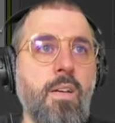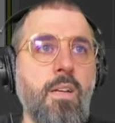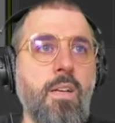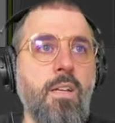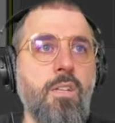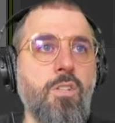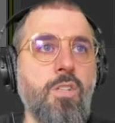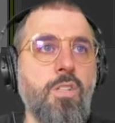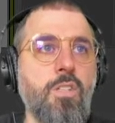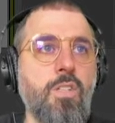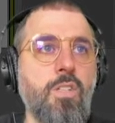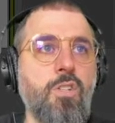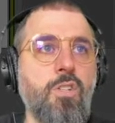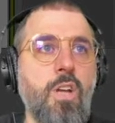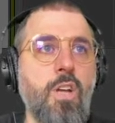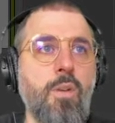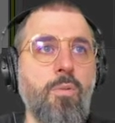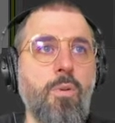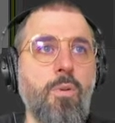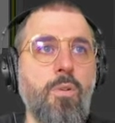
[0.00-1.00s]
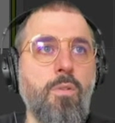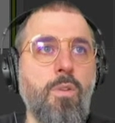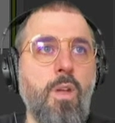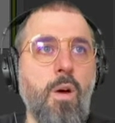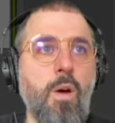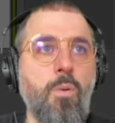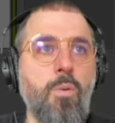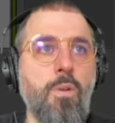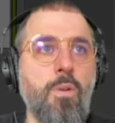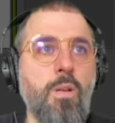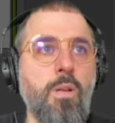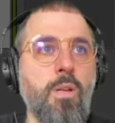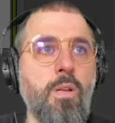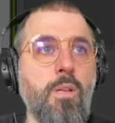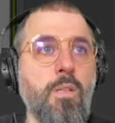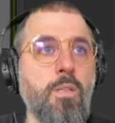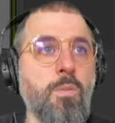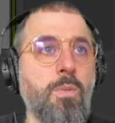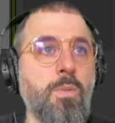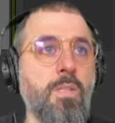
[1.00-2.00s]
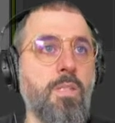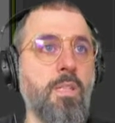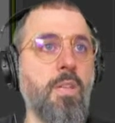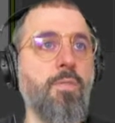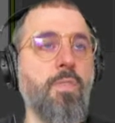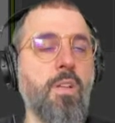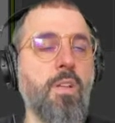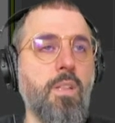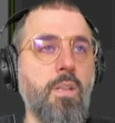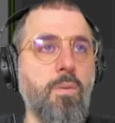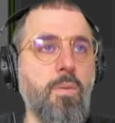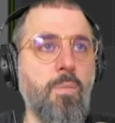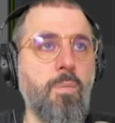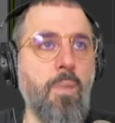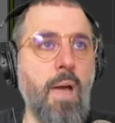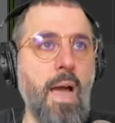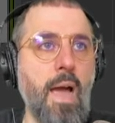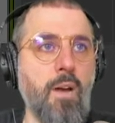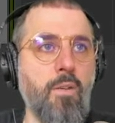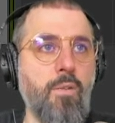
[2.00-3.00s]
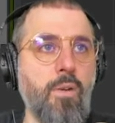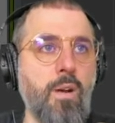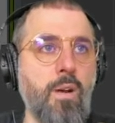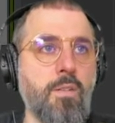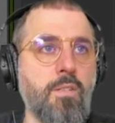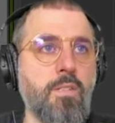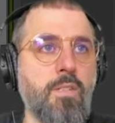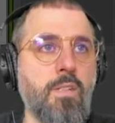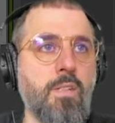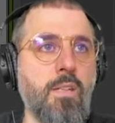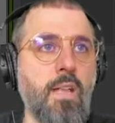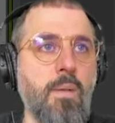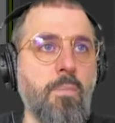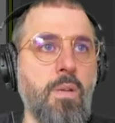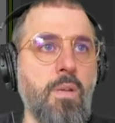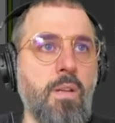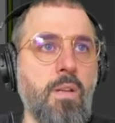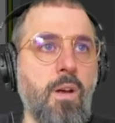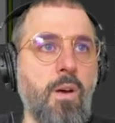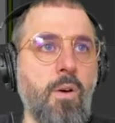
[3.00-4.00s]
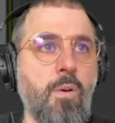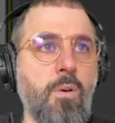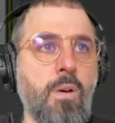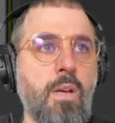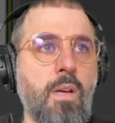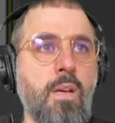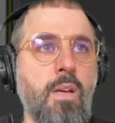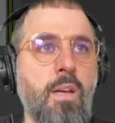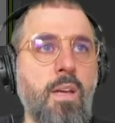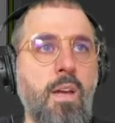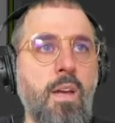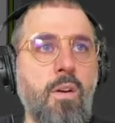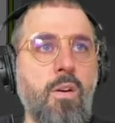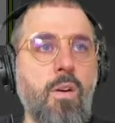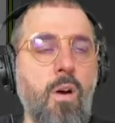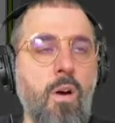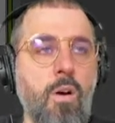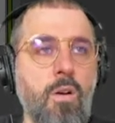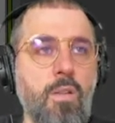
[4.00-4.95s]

It's just a general note, specifically with backgrounds, to let me know here are